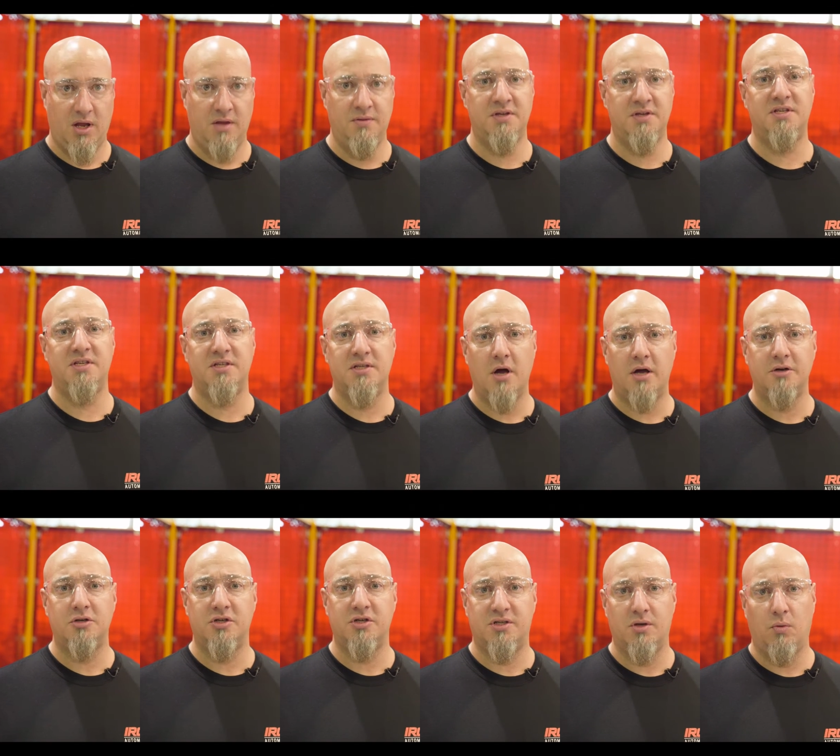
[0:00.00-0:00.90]
And this is
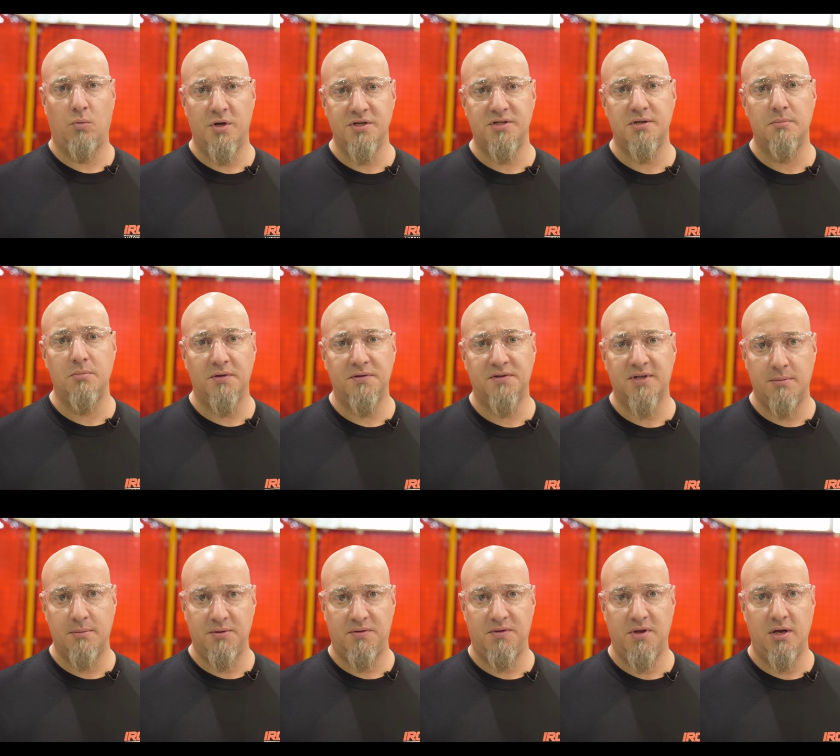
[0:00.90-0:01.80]
not just a once a month
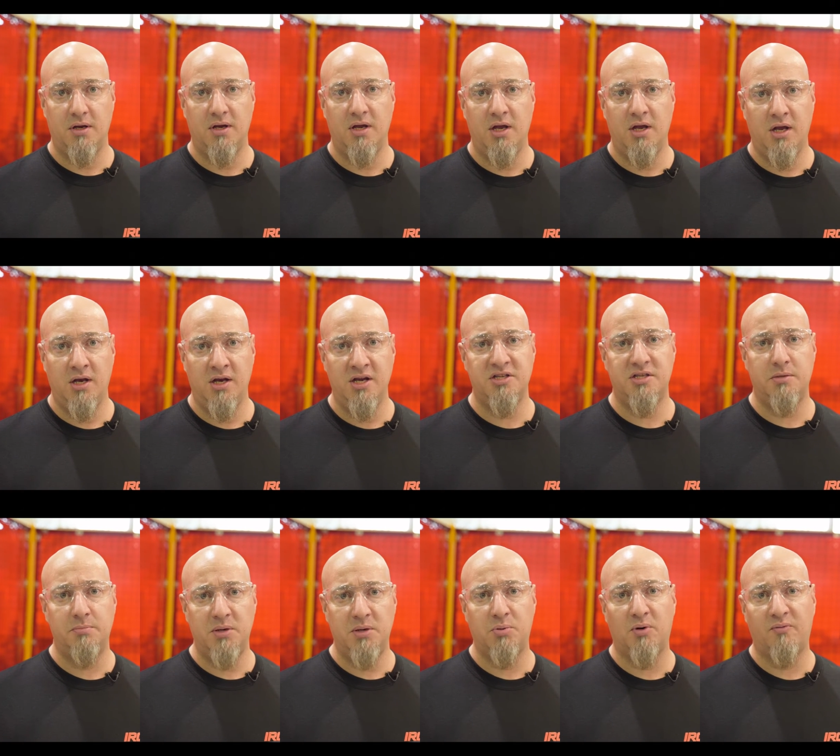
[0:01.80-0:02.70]
type of thing. It needs
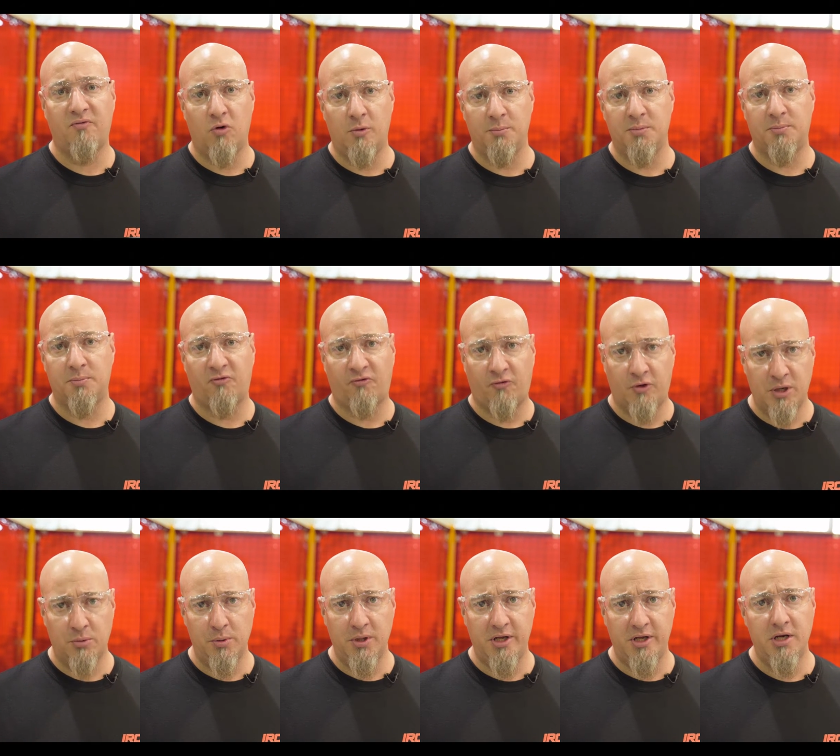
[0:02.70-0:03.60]
to be performed
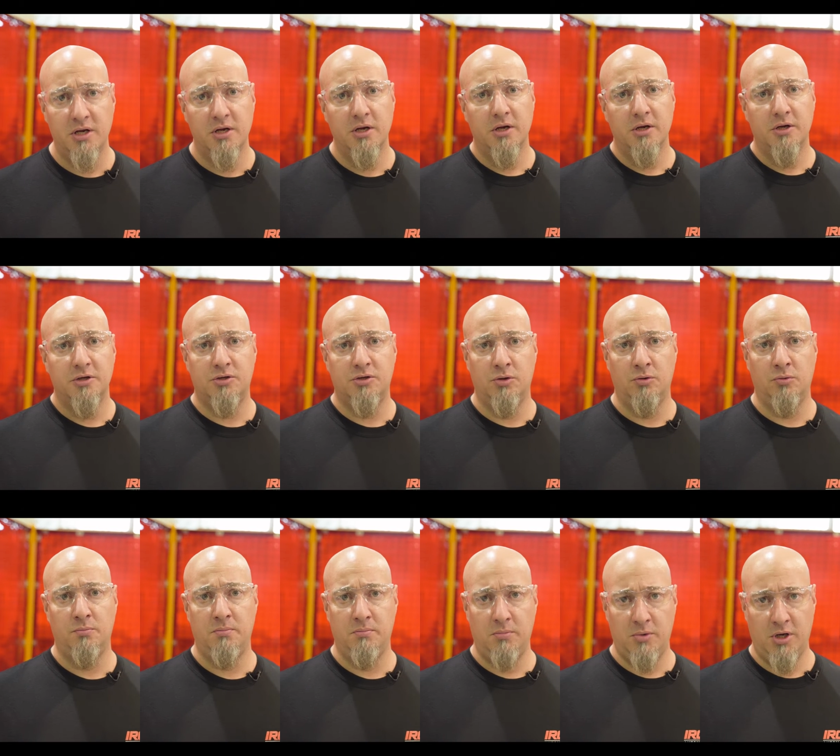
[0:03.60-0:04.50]
frequently
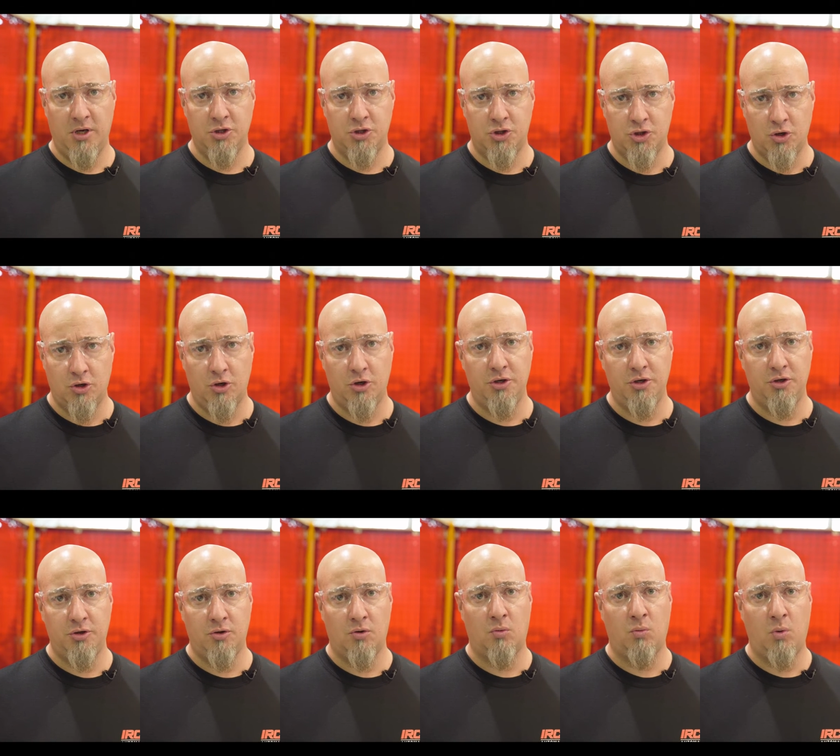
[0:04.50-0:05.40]
to ensure
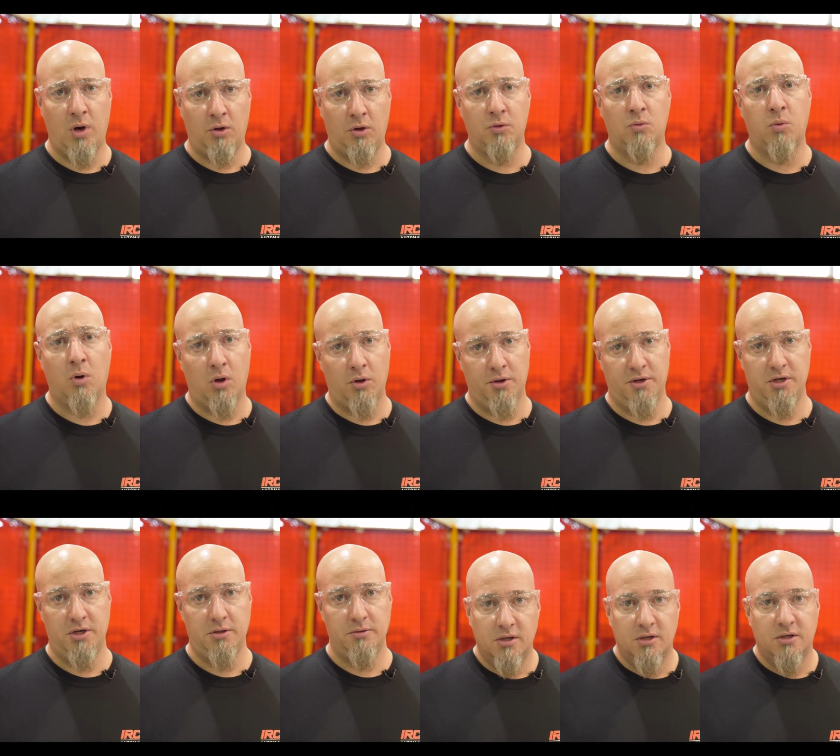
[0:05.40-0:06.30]
your weld
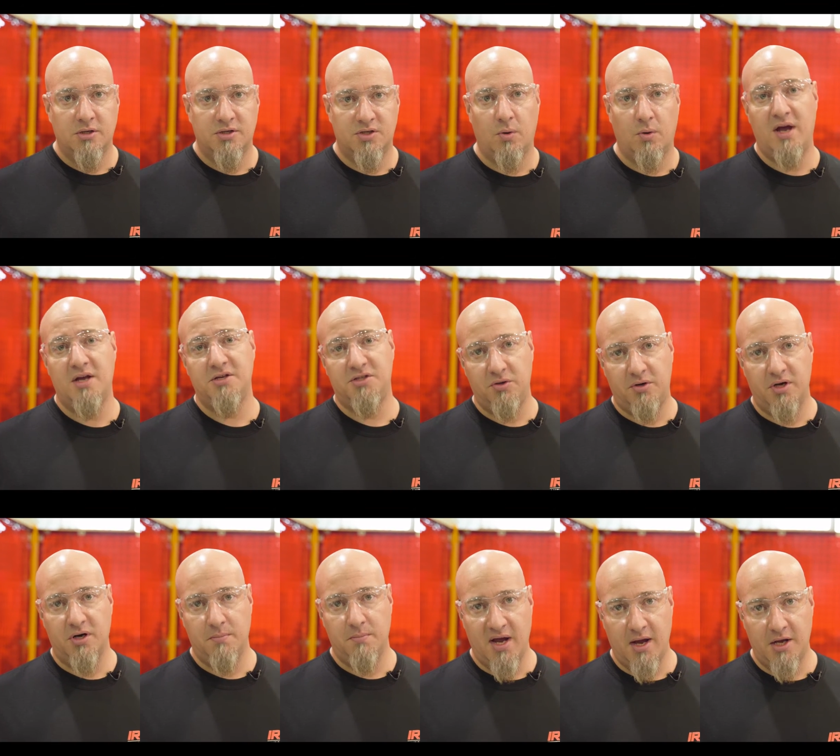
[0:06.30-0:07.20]
quality. So as you
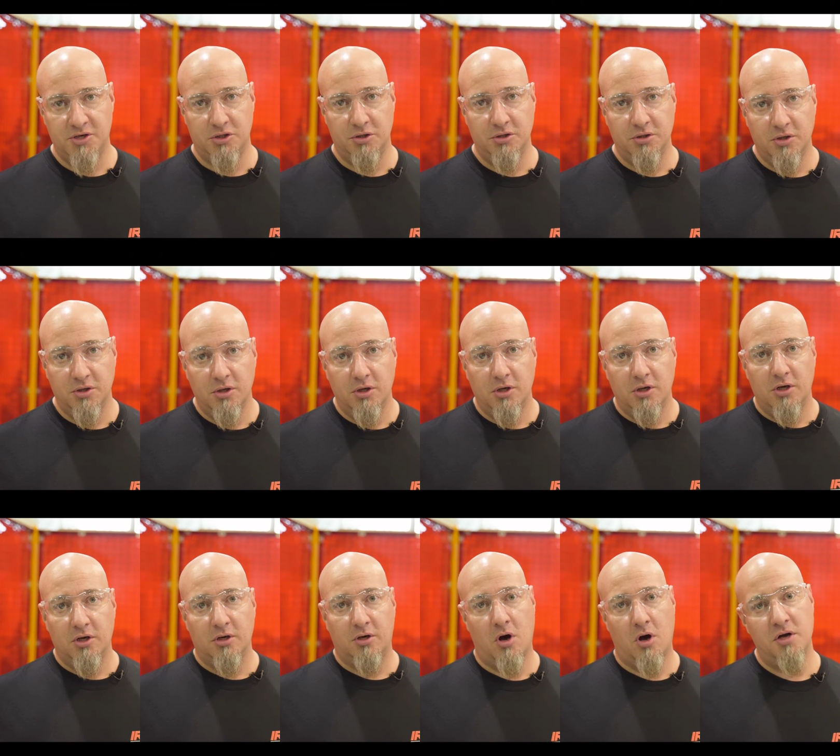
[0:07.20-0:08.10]
can imagine,
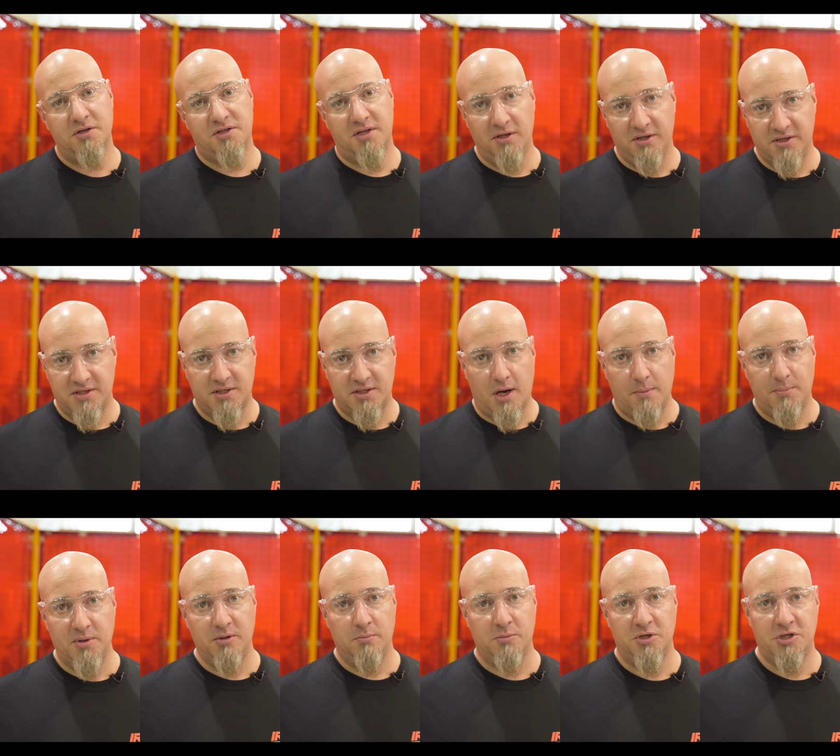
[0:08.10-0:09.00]
constantly
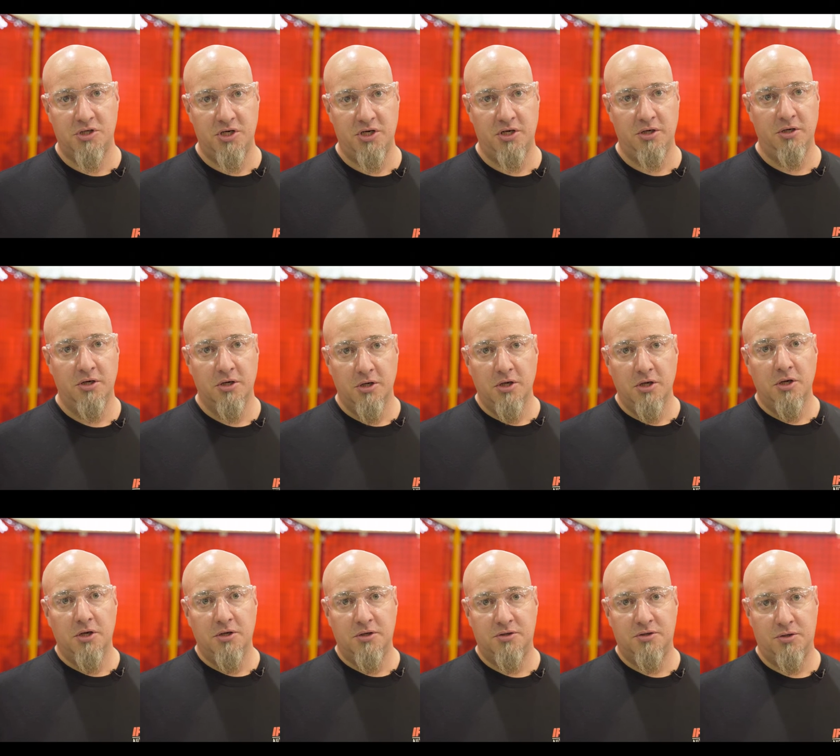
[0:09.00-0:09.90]
stopping the machine
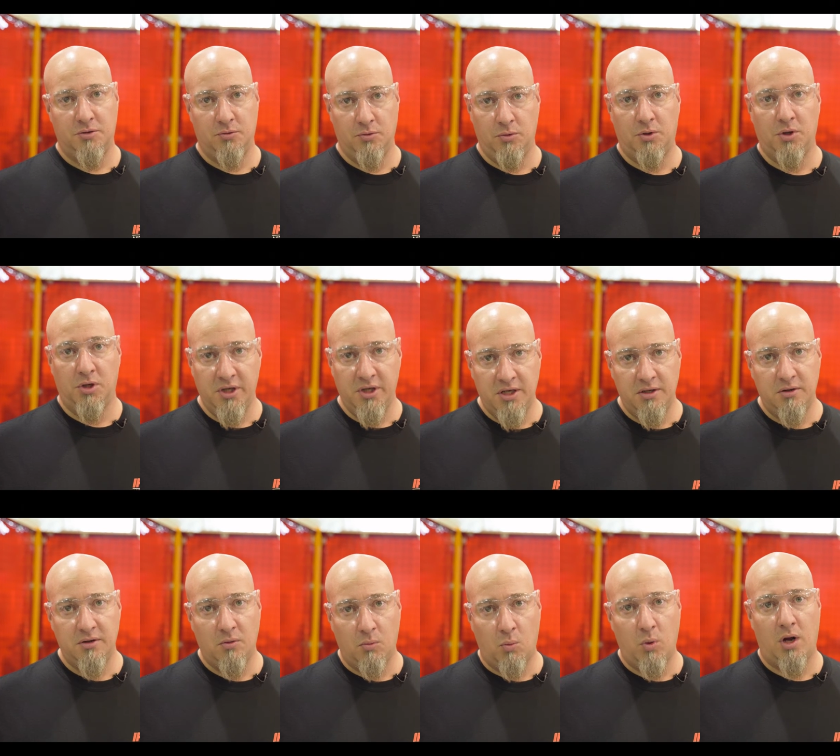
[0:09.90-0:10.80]
to
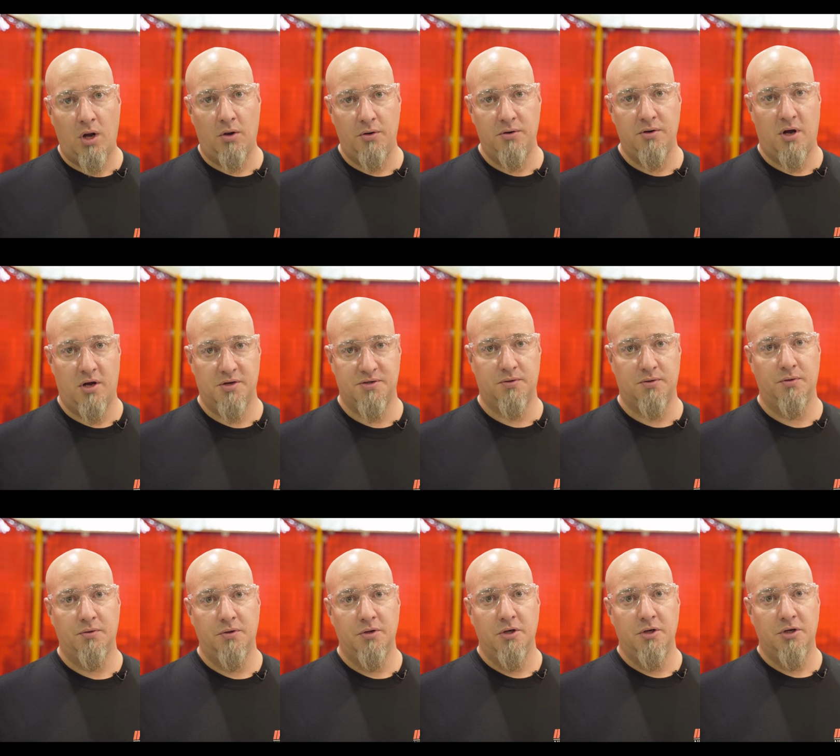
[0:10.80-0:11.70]
clean the weld
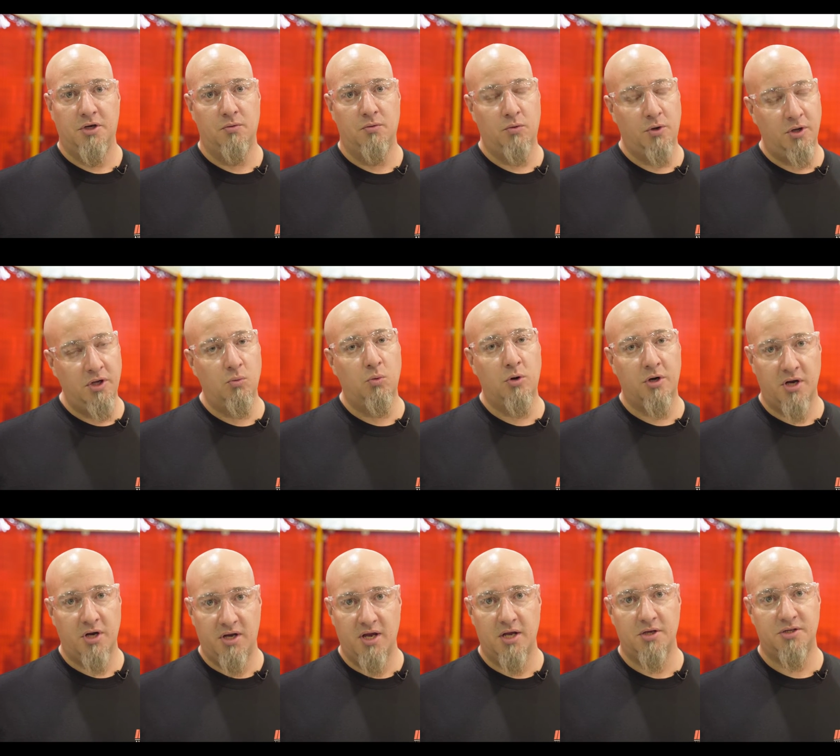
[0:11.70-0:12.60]
nozzle can really
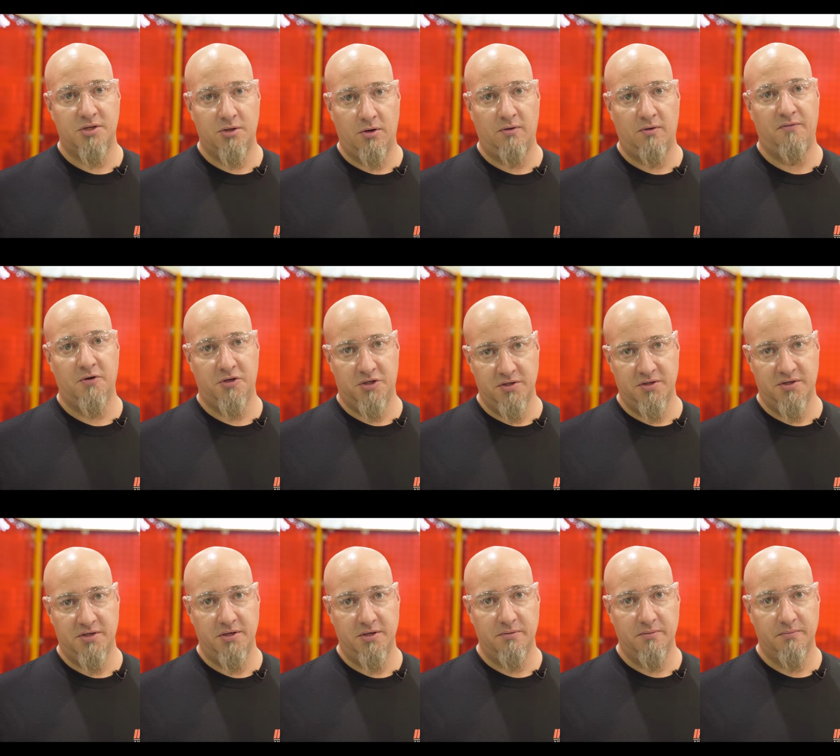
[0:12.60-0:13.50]
work against your
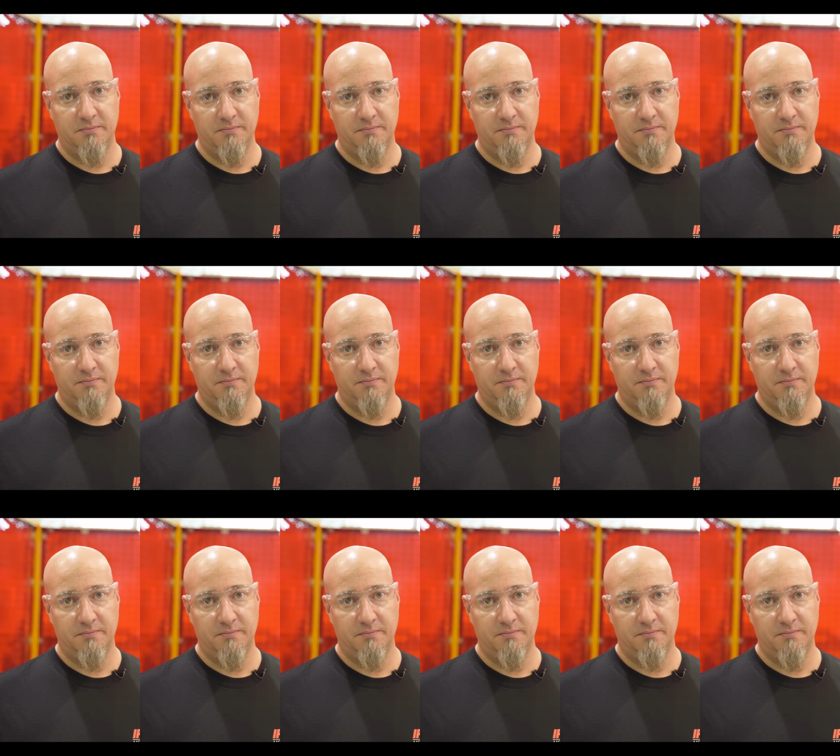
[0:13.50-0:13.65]
efficiency.